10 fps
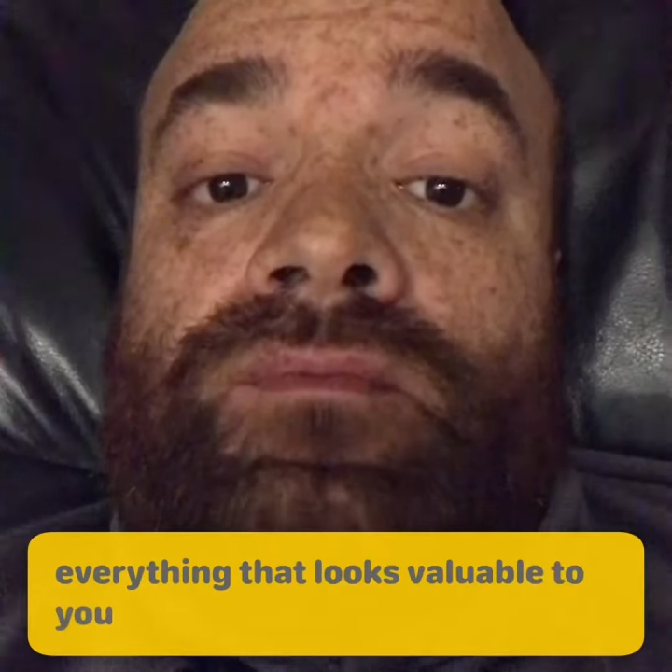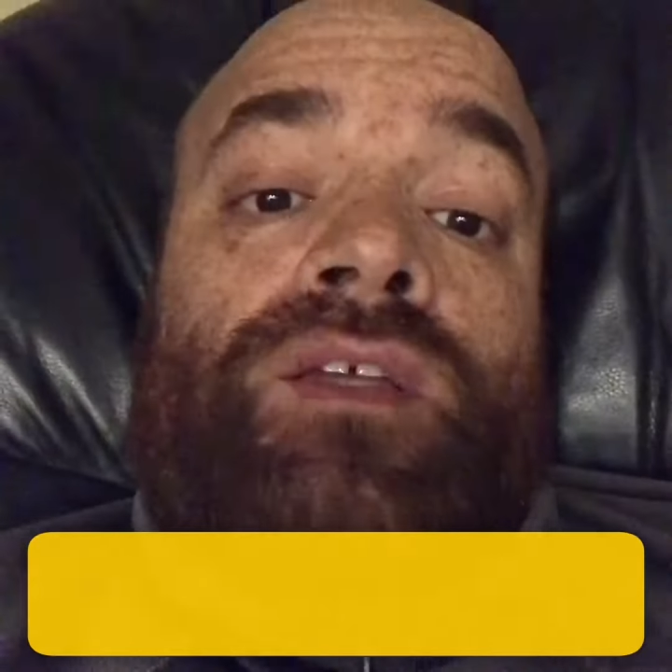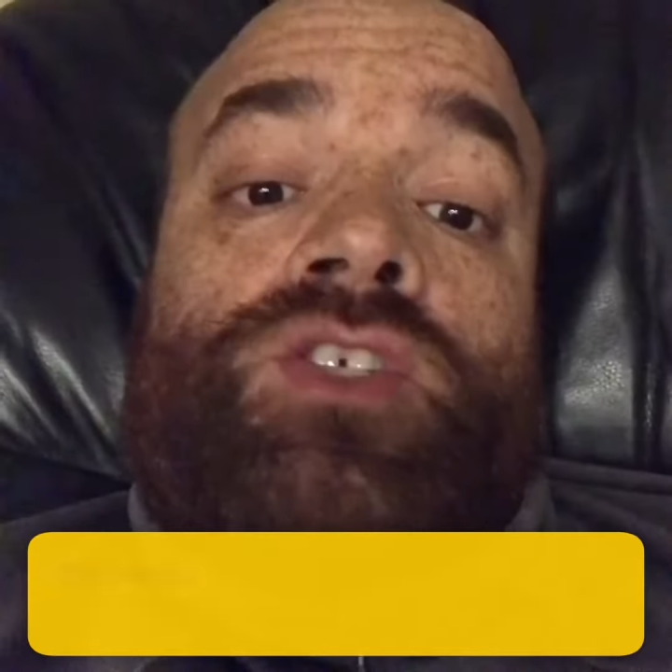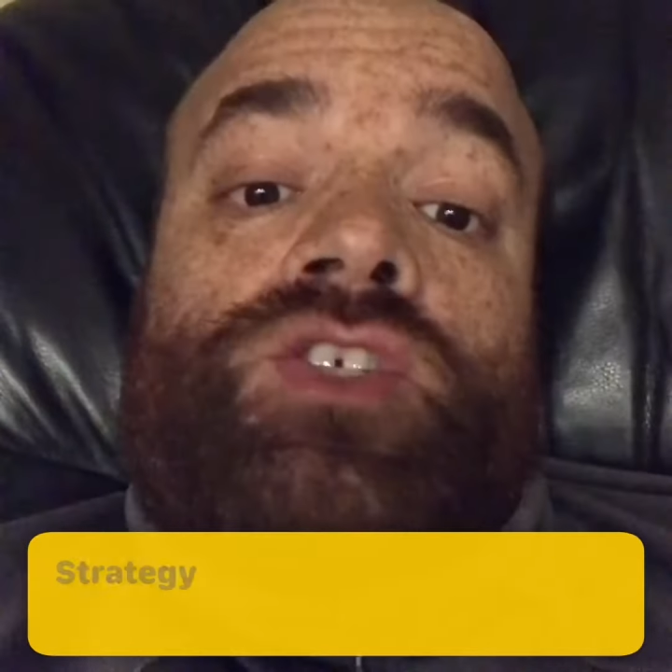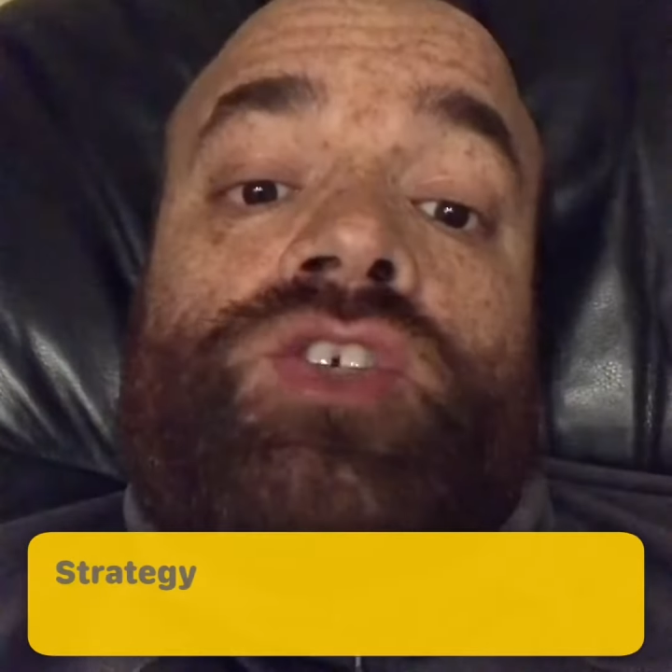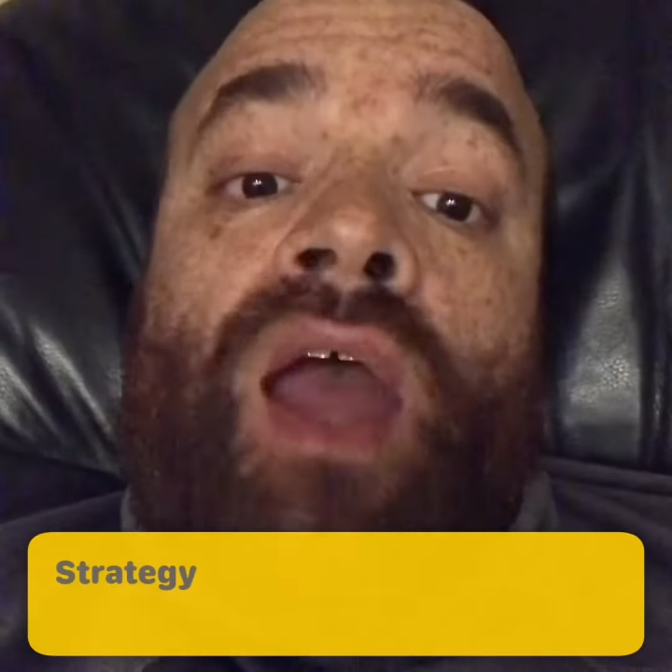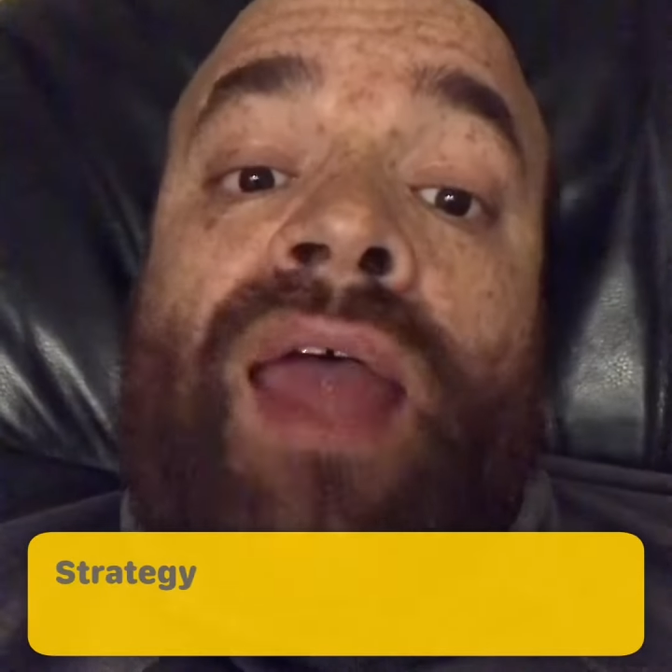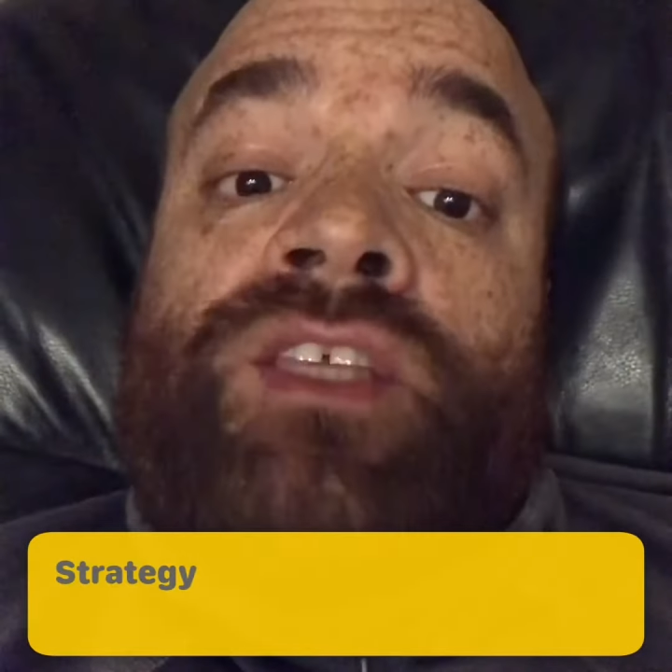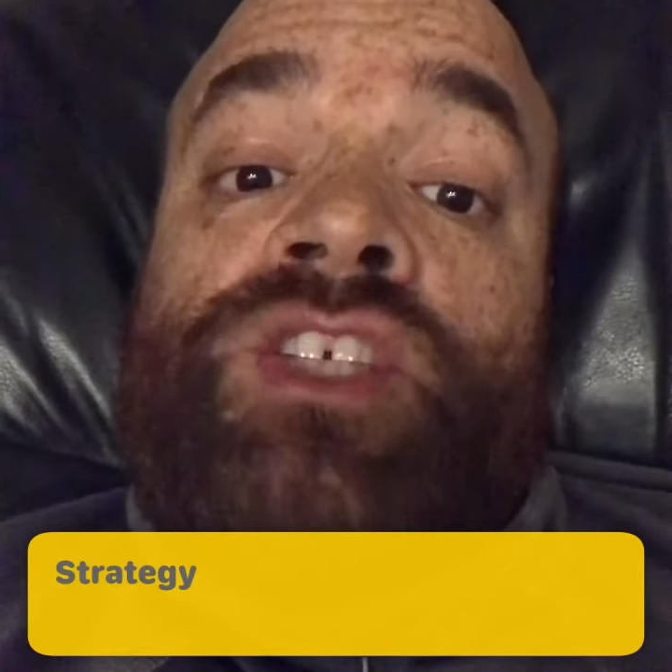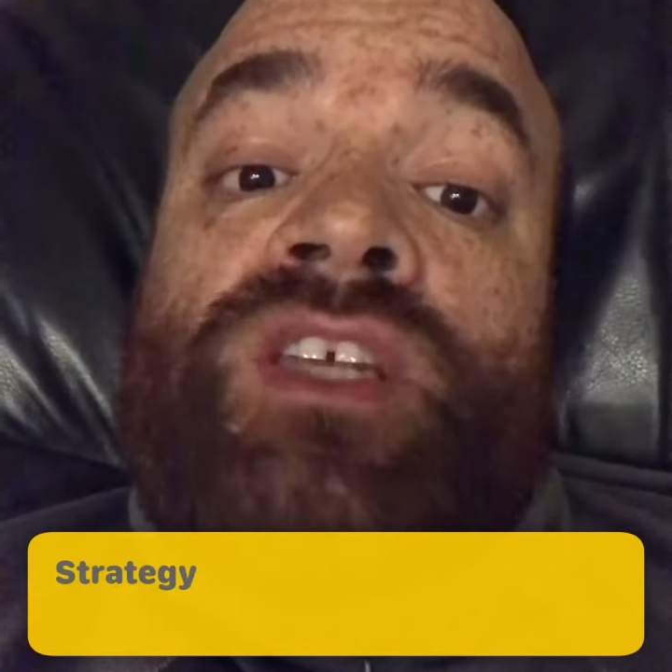
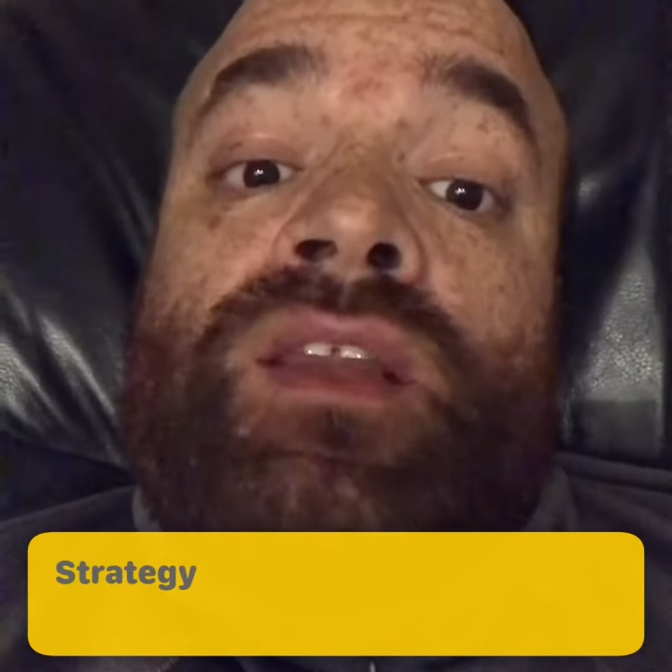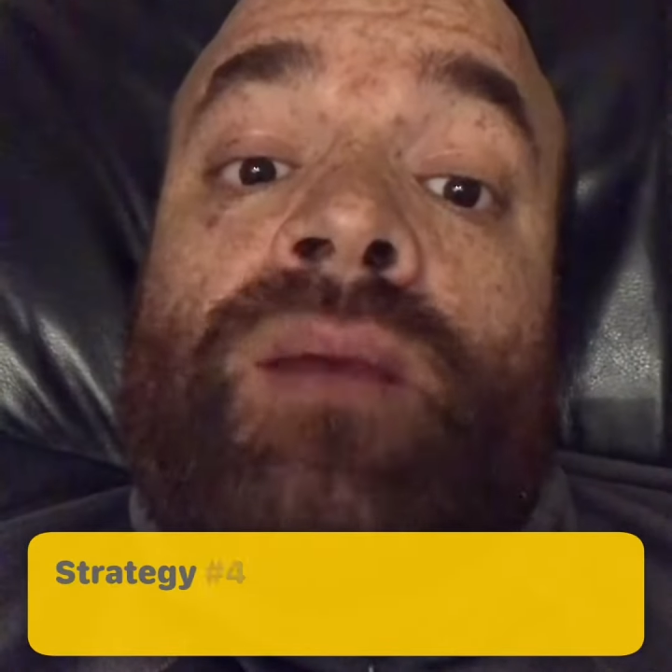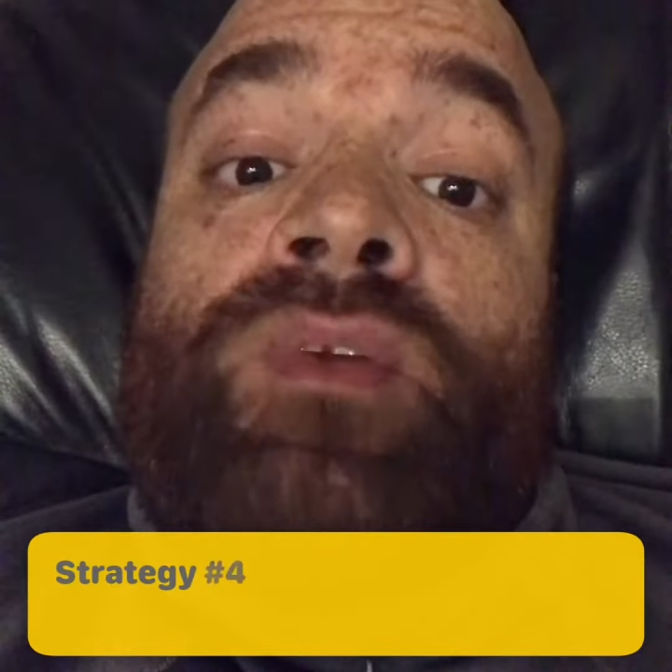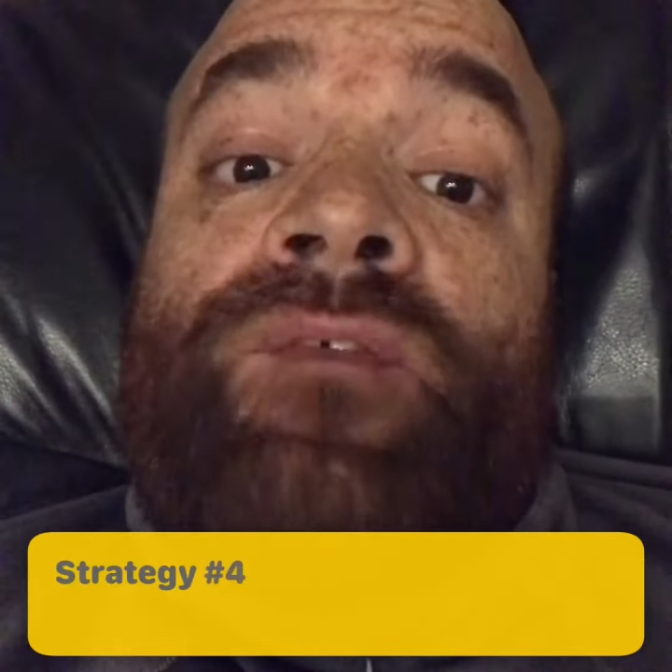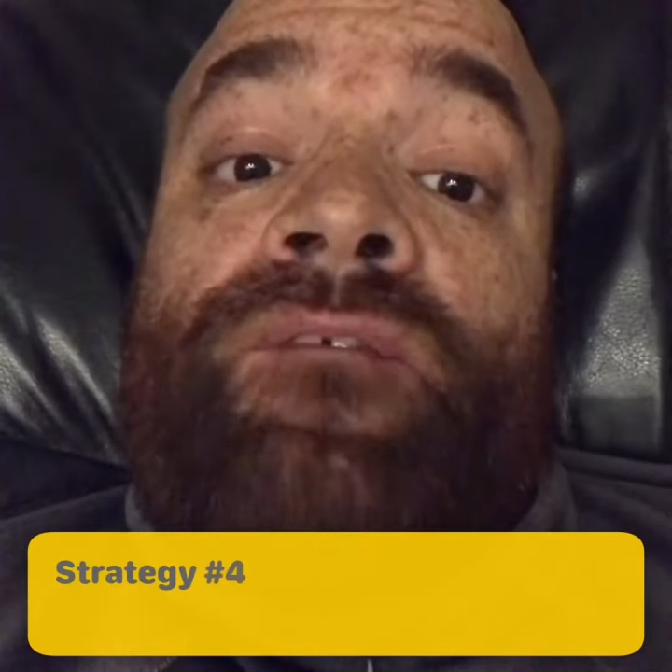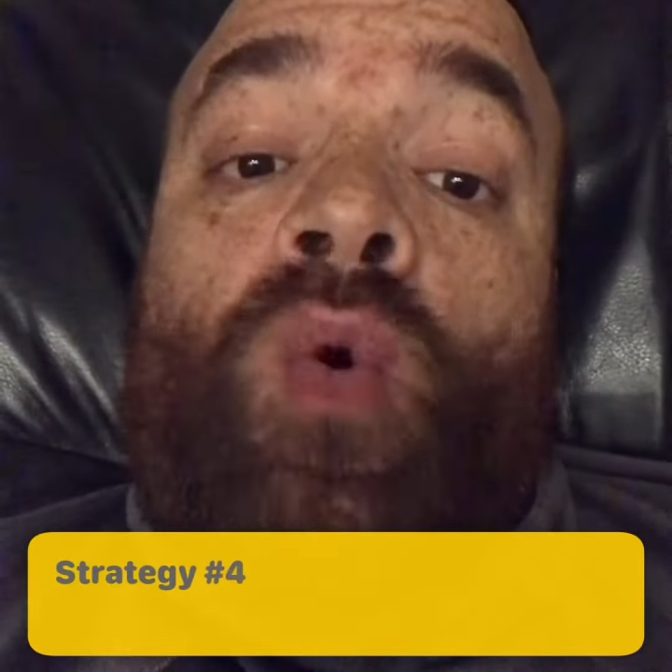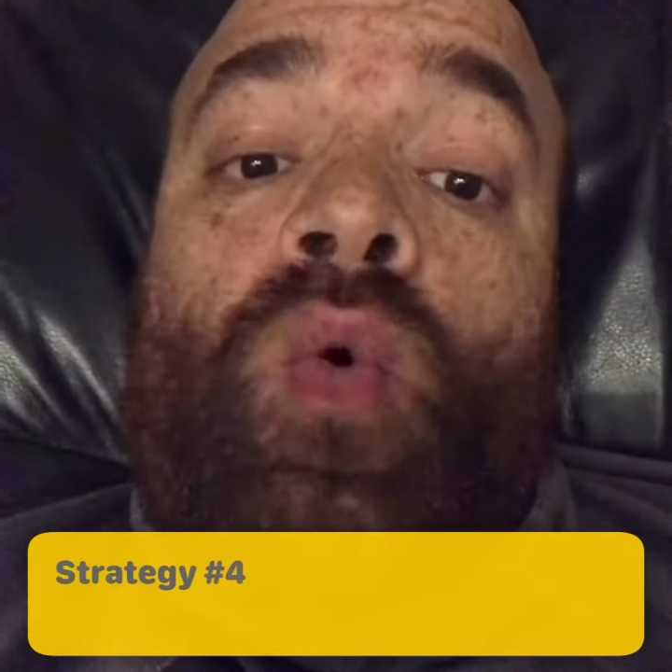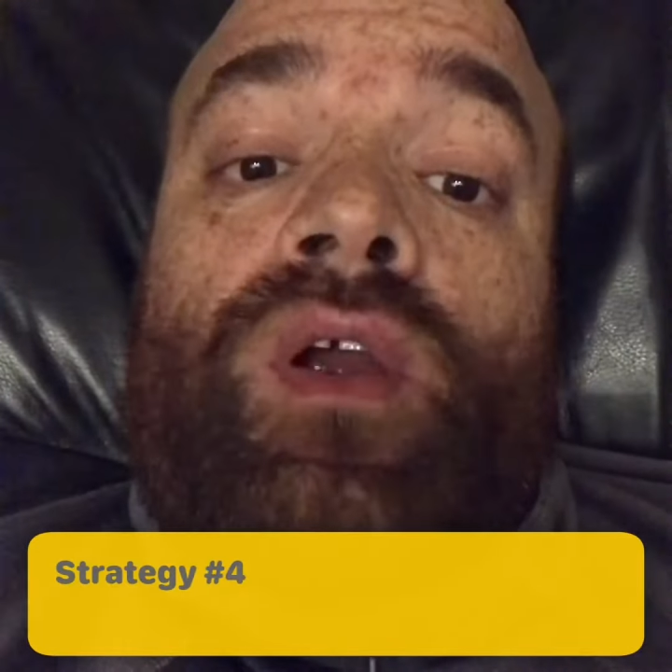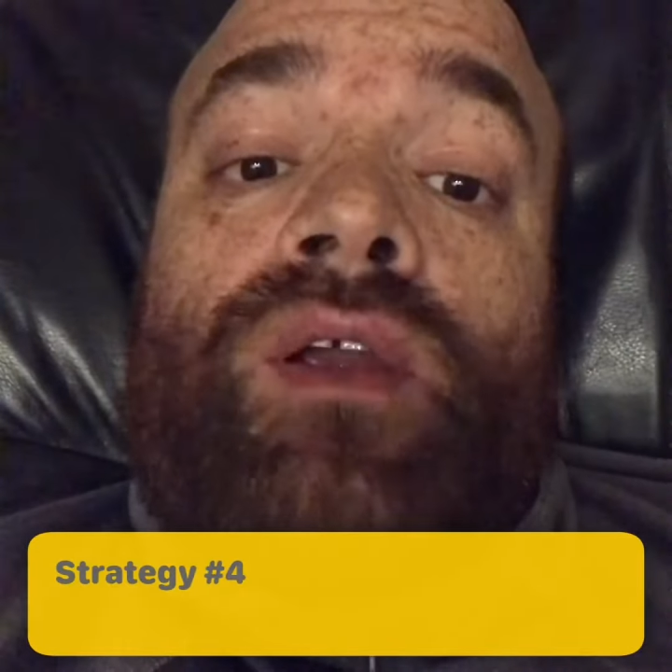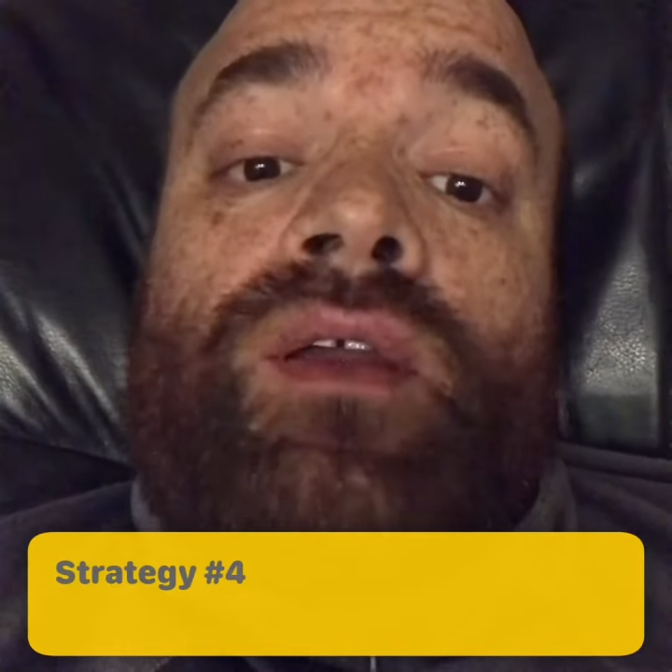Strategy number
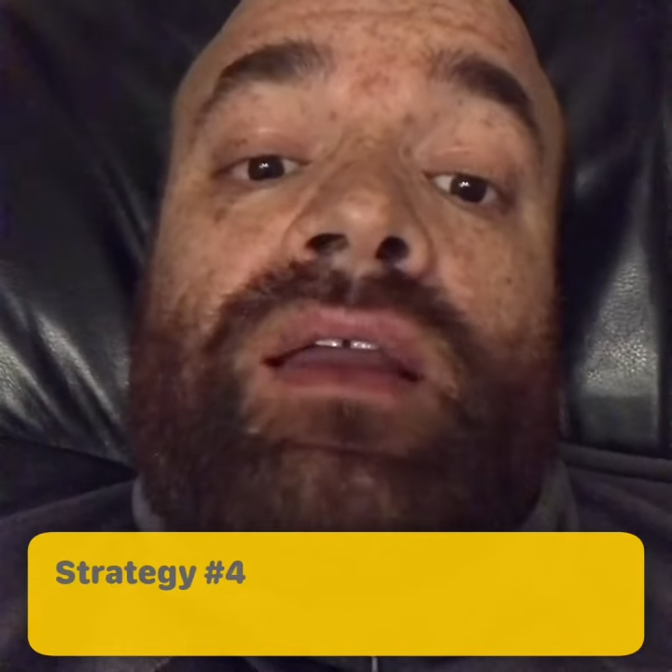four,